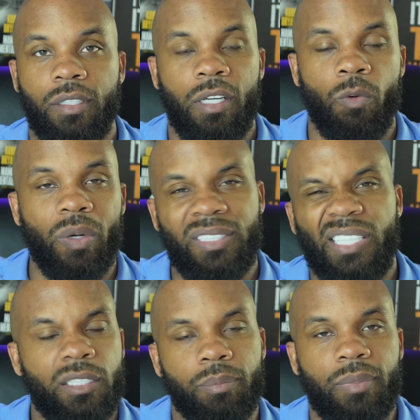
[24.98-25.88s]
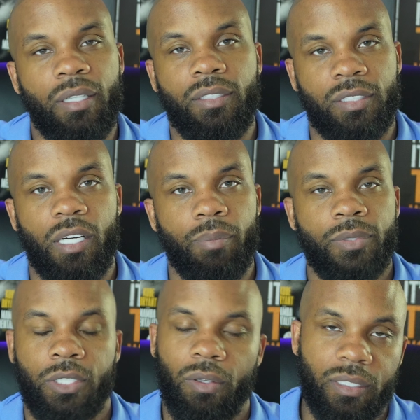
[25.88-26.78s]
I wanna say some things
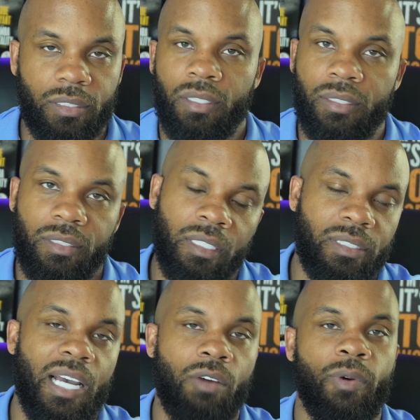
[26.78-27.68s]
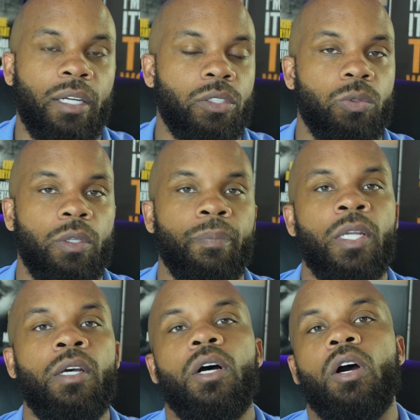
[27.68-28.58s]
up. So let's dive right into it.
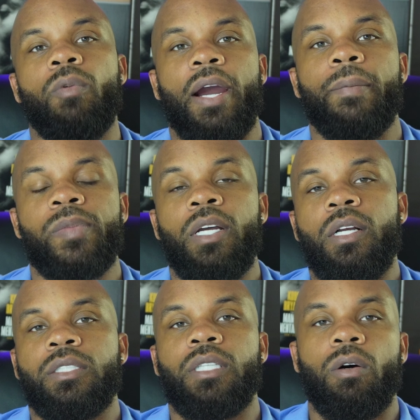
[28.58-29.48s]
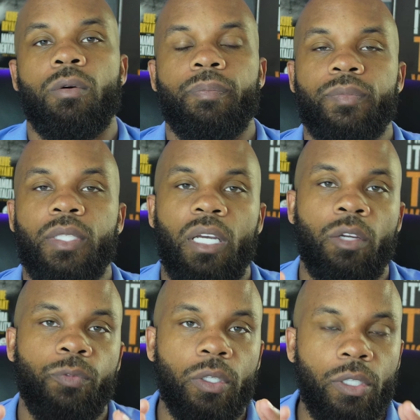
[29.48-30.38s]
All right, so
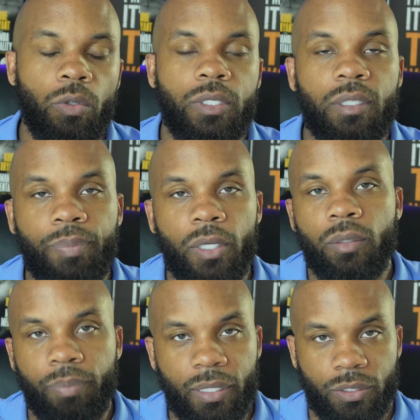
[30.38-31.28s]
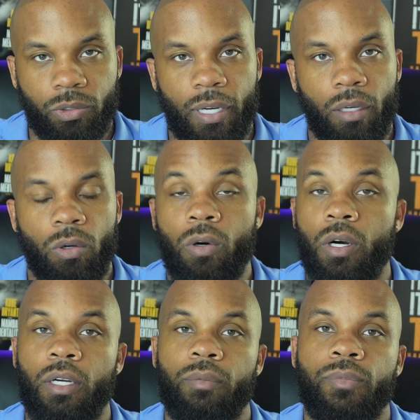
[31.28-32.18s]
if you're new to building business credit
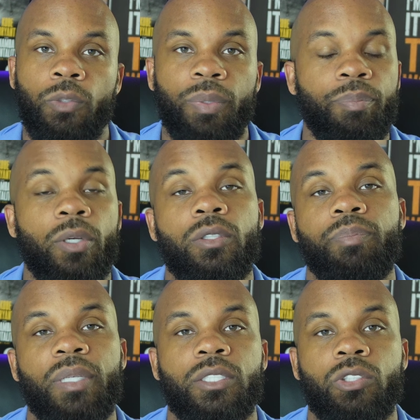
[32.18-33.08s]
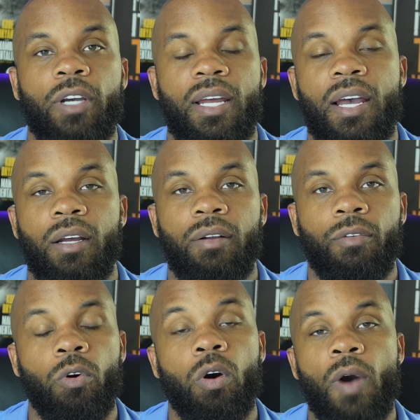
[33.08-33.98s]
or you've been building business credit
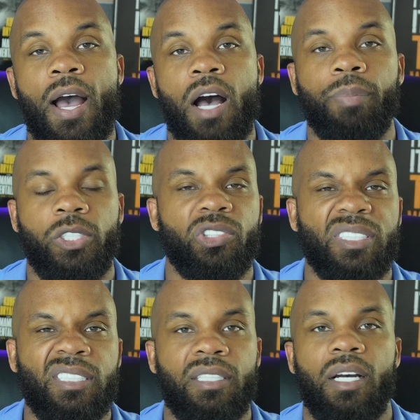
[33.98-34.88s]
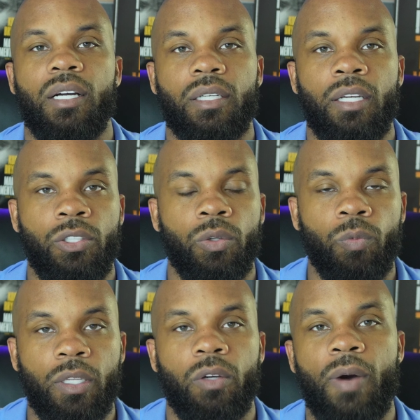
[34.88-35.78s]
for a while, but you're stuck and you
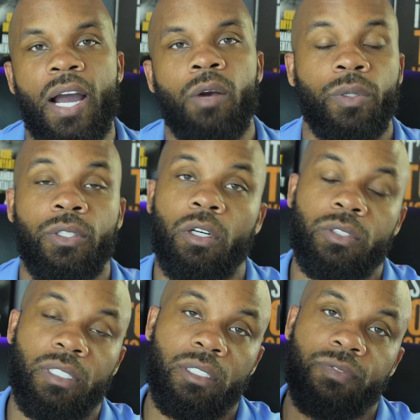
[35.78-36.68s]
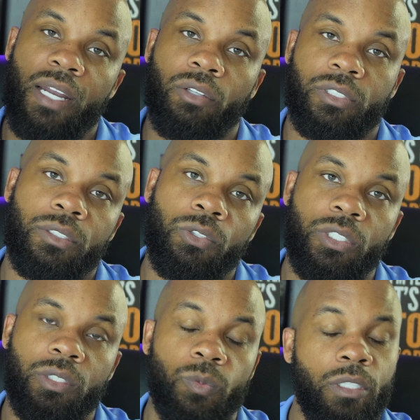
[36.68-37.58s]
wonder why when you go to these financial
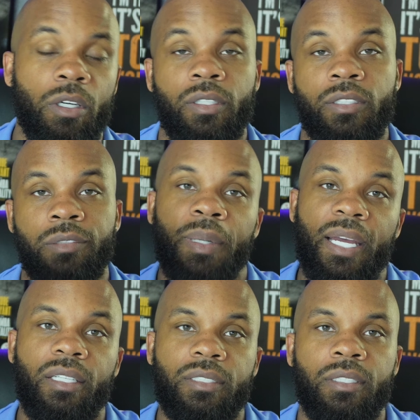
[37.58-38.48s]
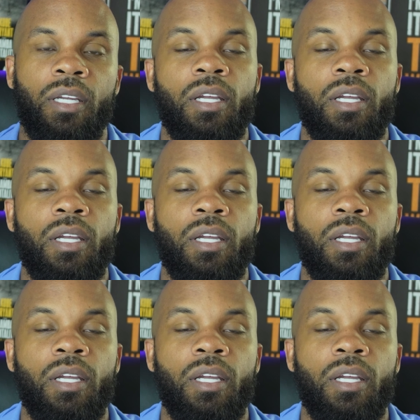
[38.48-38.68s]
institutions, when you go to these banks,